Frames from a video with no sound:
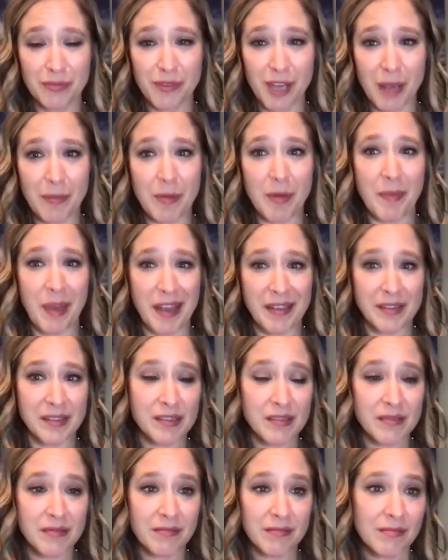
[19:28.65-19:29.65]
I'm a
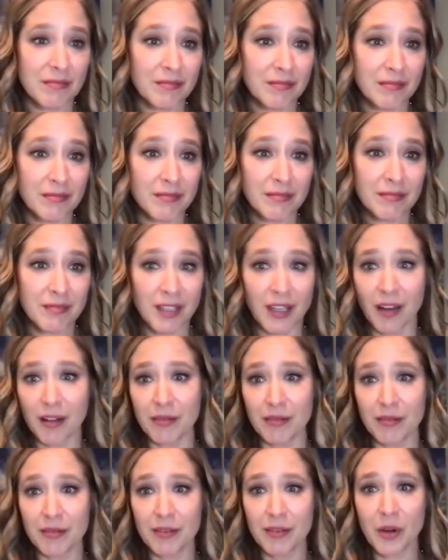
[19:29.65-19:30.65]
mess, you
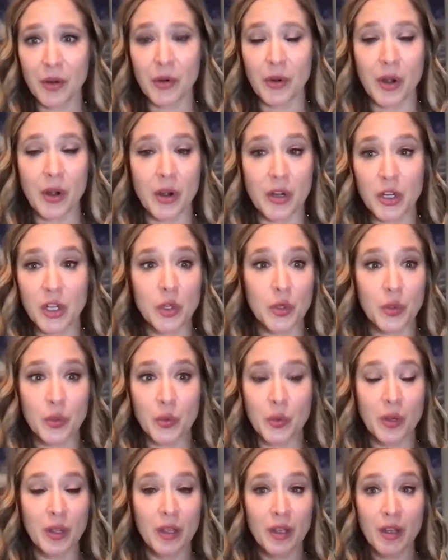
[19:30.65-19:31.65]
know? Or are
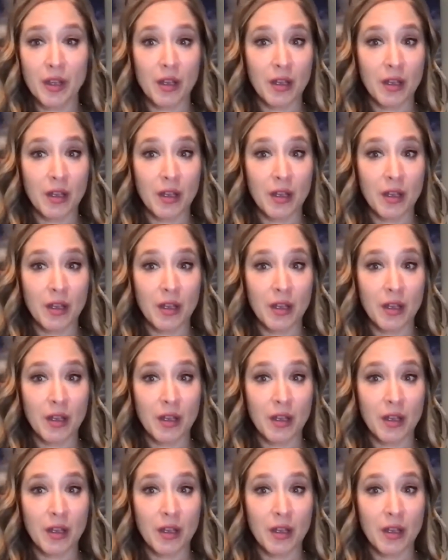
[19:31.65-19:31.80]
you